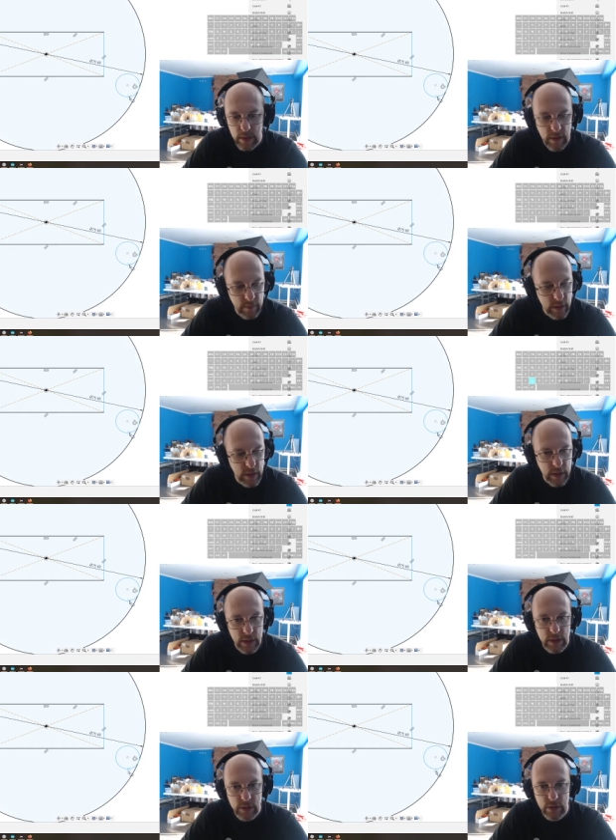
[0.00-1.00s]
give me a
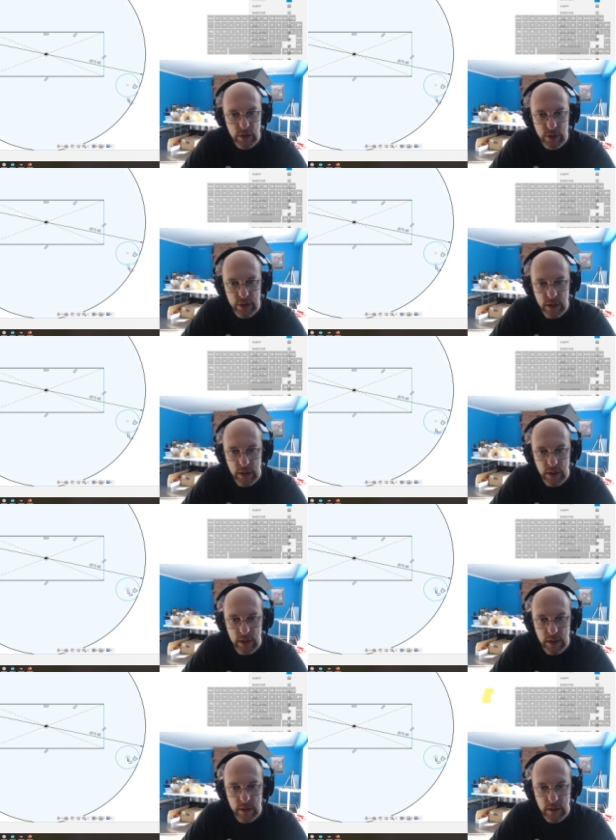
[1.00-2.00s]
construction
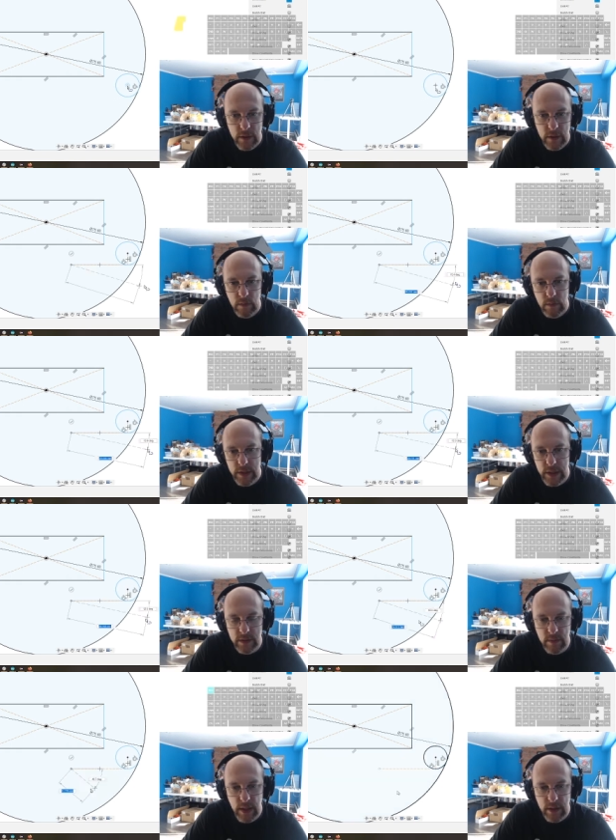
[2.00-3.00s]
line,
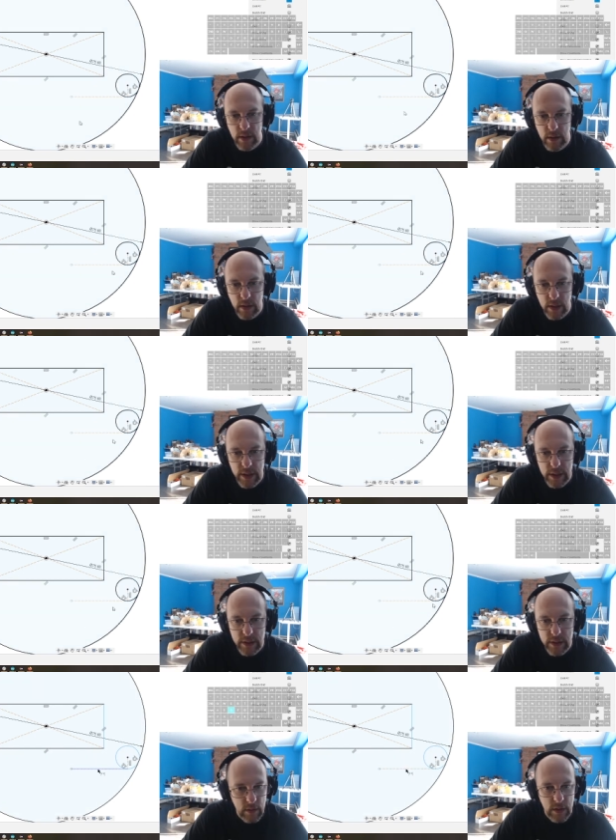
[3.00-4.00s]
doesn't matter how long it
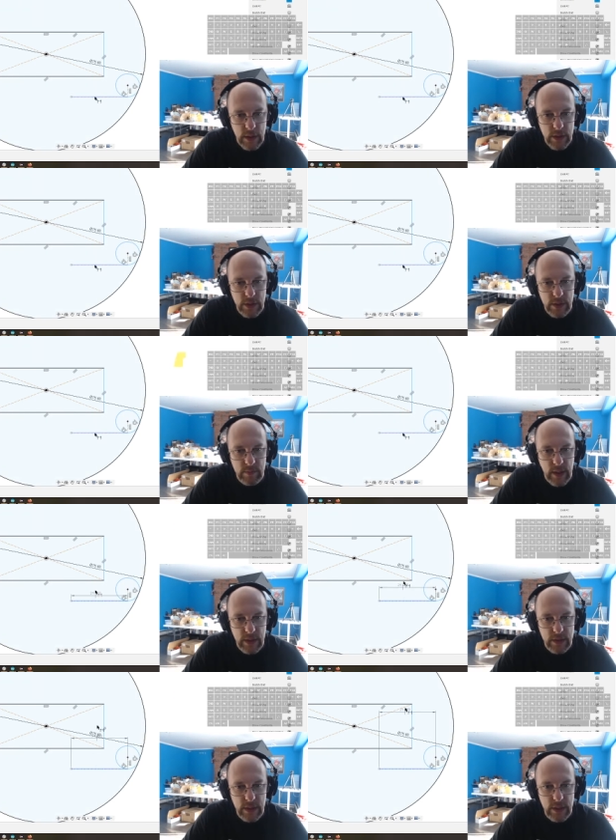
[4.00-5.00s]
is, it just
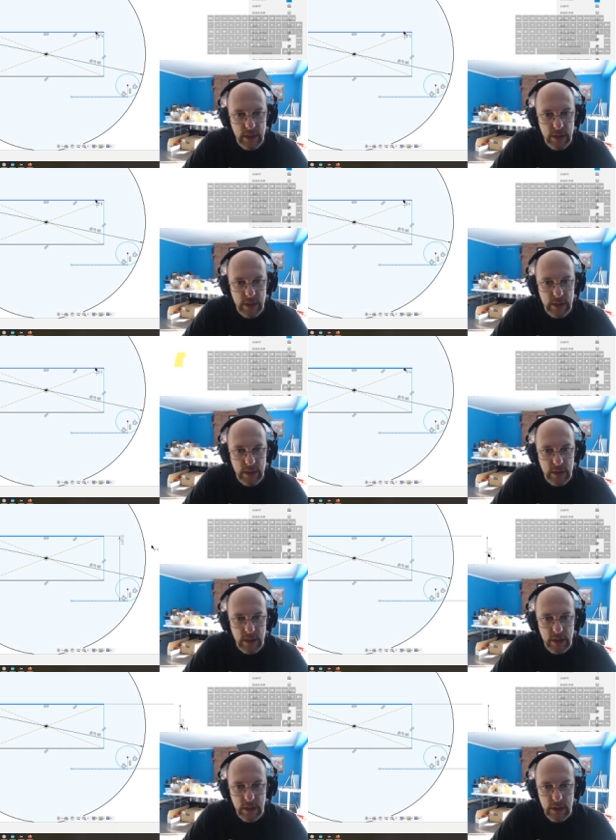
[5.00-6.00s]
matters that this to
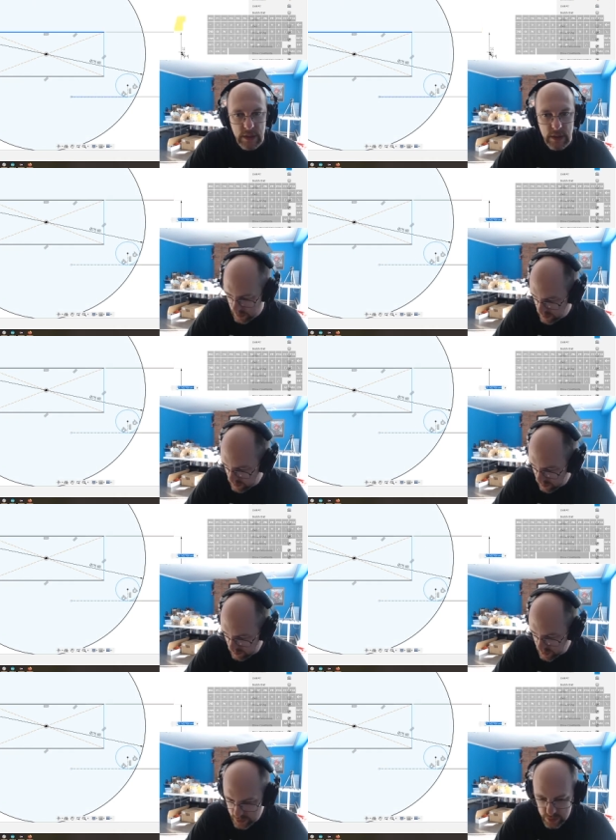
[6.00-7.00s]
this is our
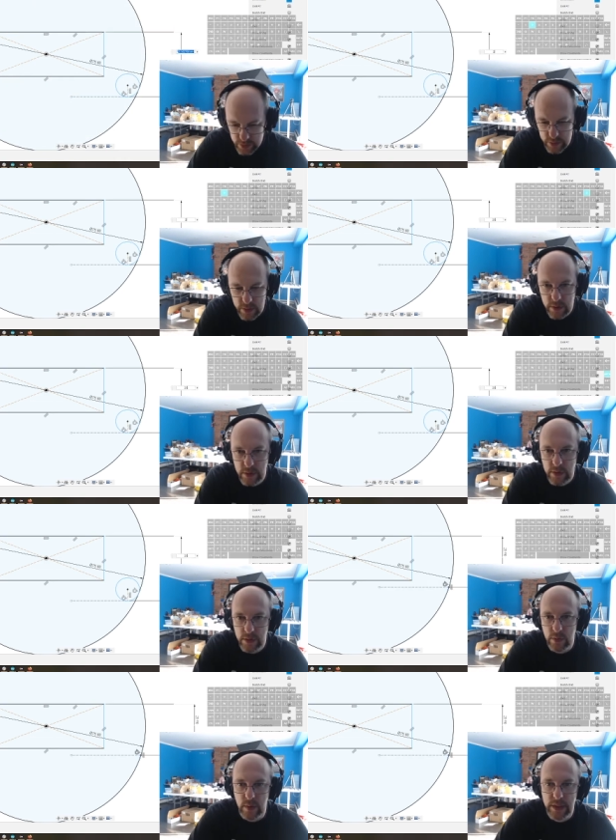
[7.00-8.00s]
measured
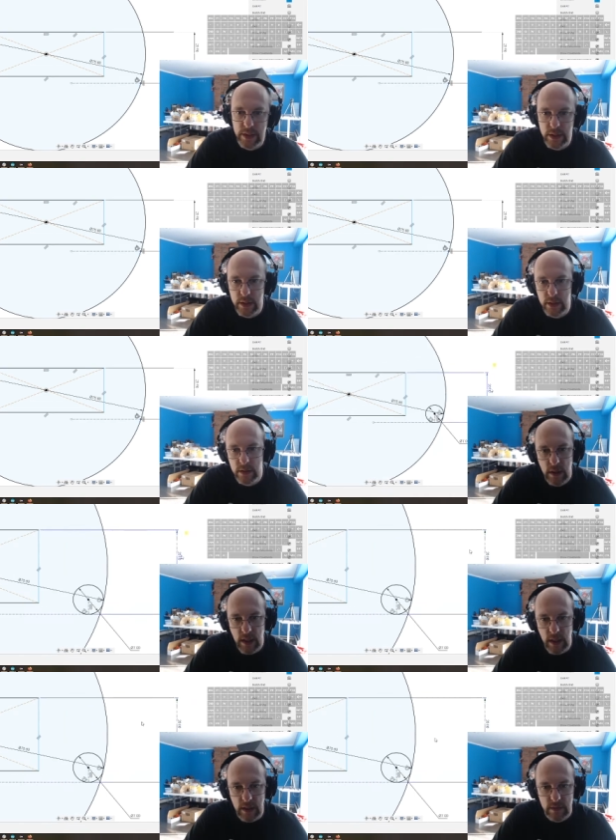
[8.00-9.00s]
20.
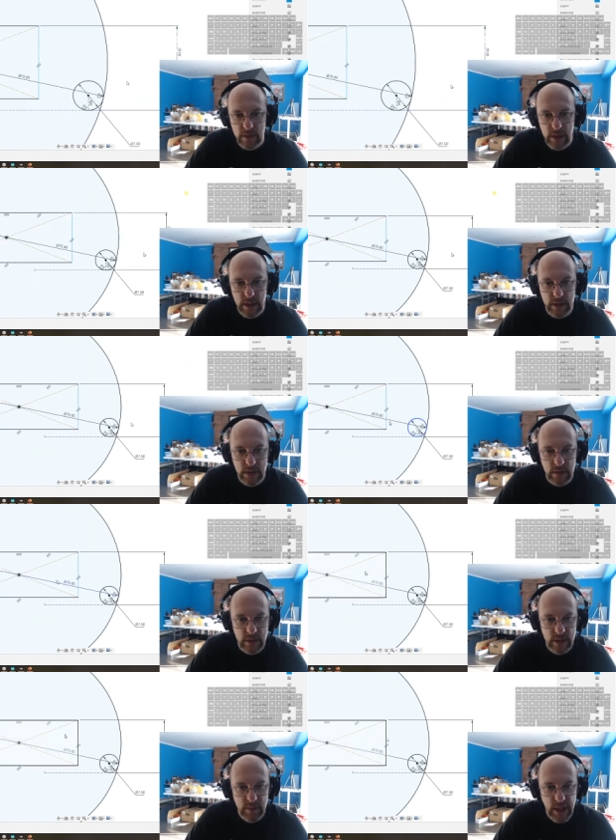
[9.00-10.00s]
Aha, there. So
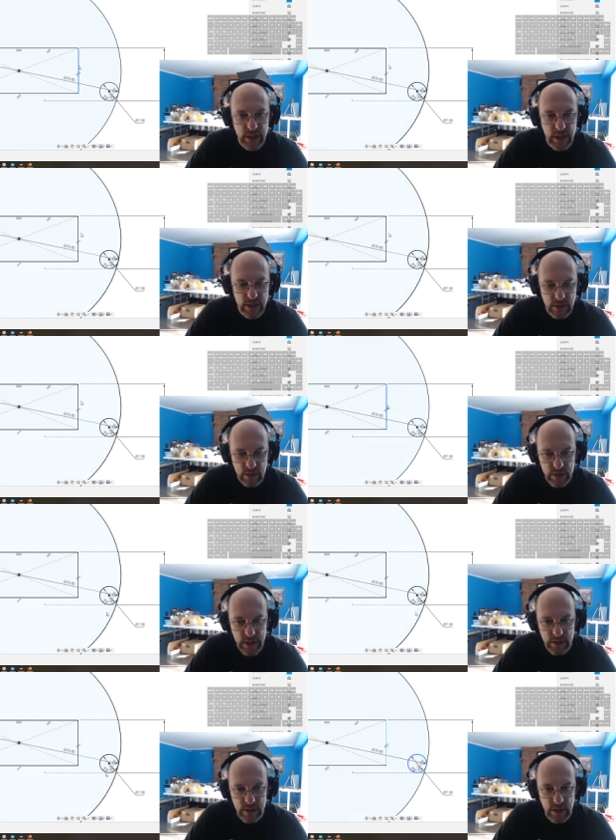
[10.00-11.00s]
it smashed that circle
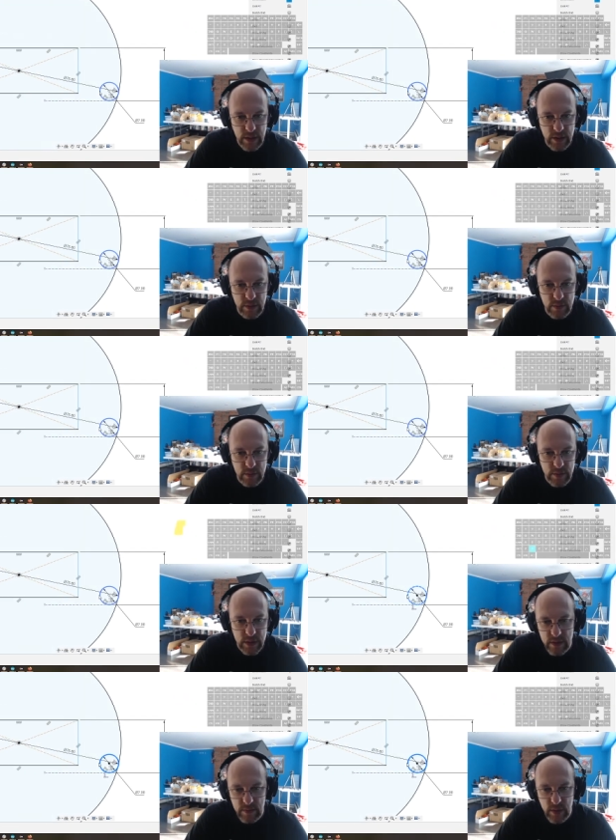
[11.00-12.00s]
down to nothing, which was
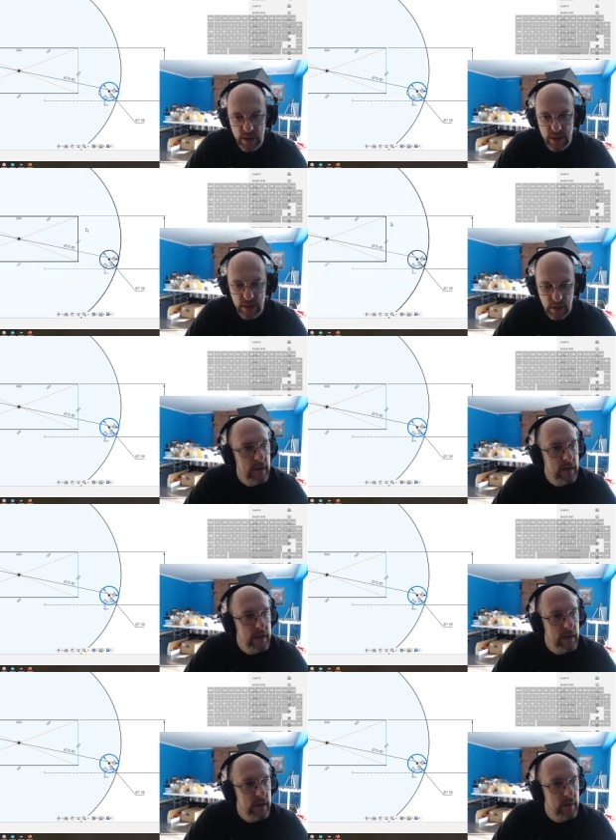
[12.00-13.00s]
surprising.
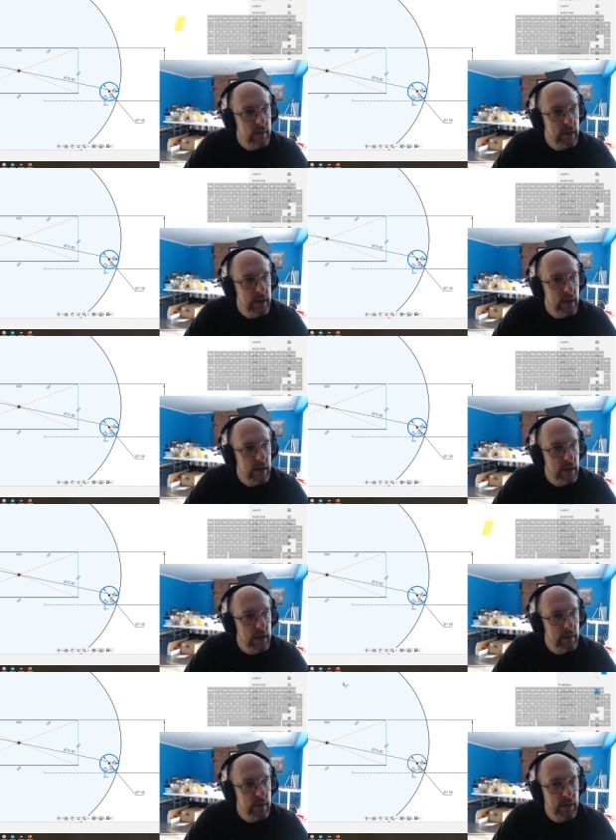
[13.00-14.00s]
Uh, I want an arc,
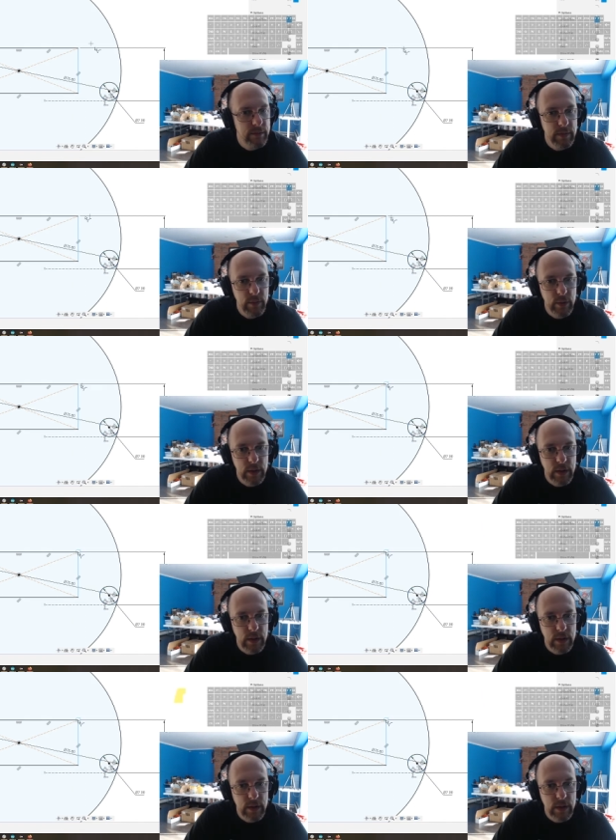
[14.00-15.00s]
I want a three point arc.